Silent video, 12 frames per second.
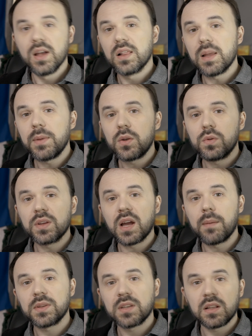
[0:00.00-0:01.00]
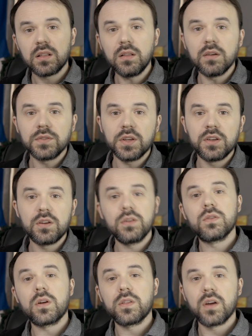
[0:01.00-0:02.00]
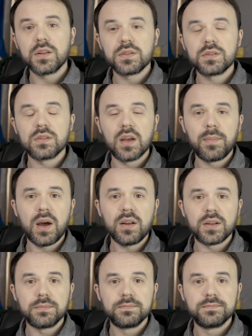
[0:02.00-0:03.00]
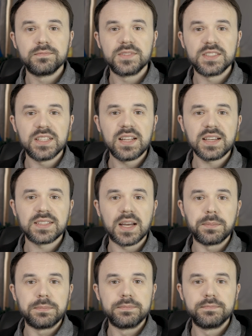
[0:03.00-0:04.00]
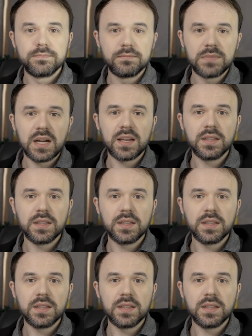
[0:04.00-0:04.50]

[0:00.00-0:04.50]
let me know in the comments, and I'd love to hear your thoughts about it. See you next time. Bye.